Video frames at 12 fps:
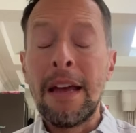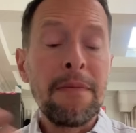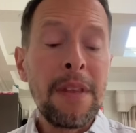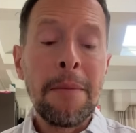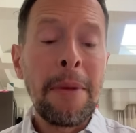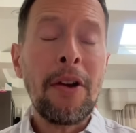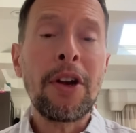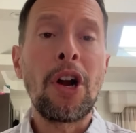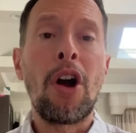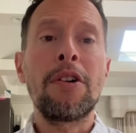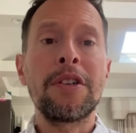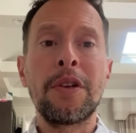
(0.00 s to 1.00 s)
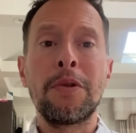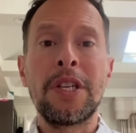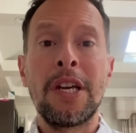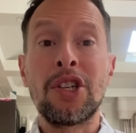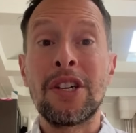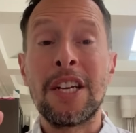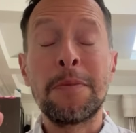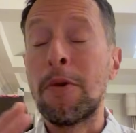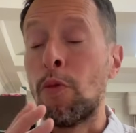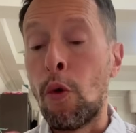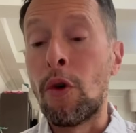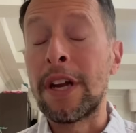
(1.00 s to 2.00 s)
And the American Heart Association has
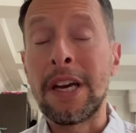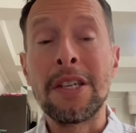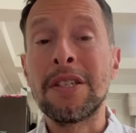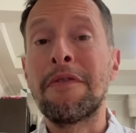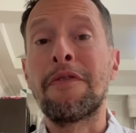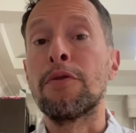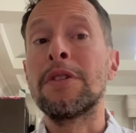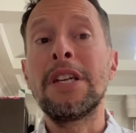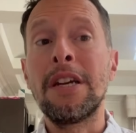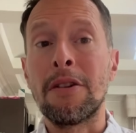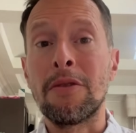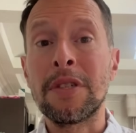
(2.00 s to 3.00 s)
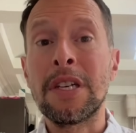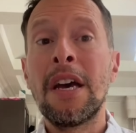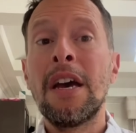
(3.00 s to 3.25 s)
been warning us for years.